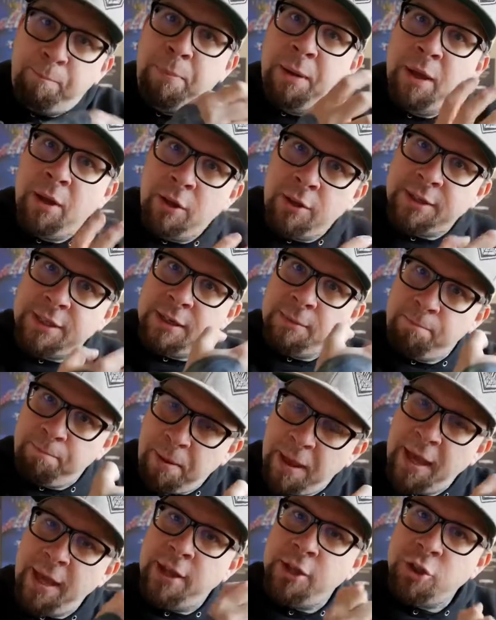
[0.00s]
build and
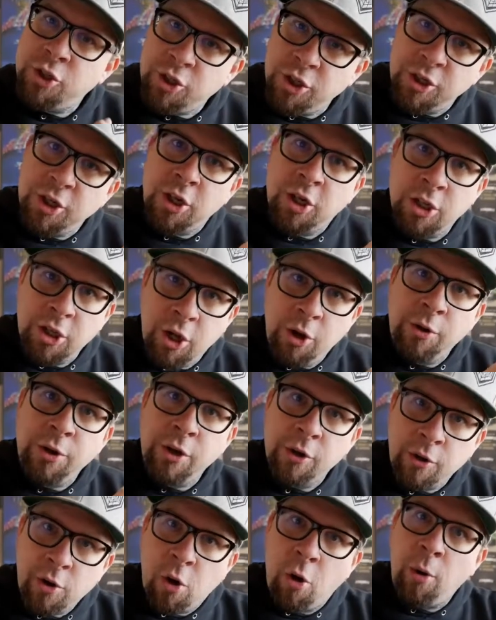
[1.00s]
pinch and glow
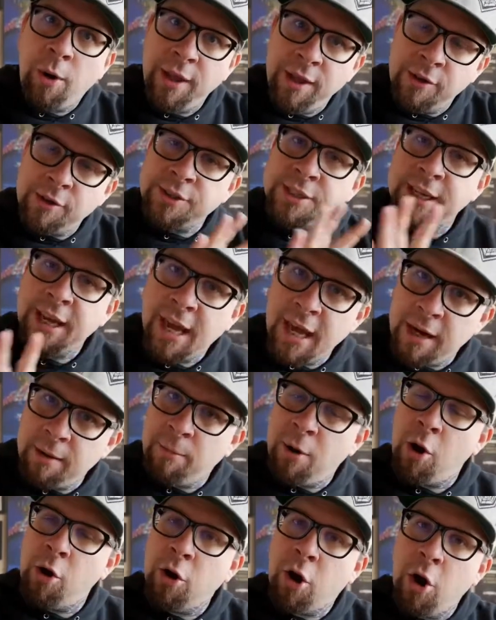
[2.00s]
your coils and get
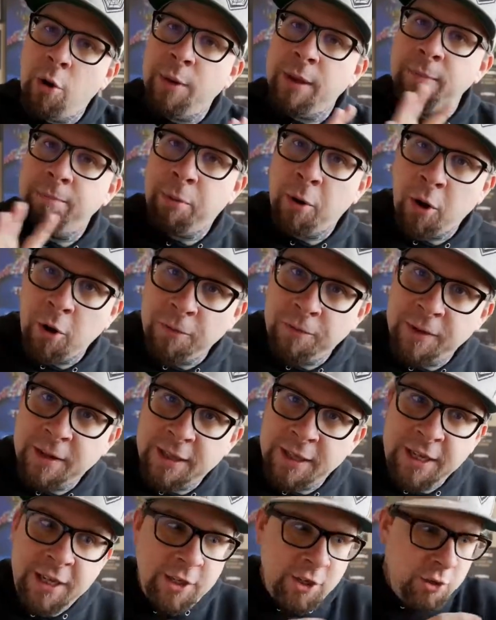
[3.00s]
them all going perfectly,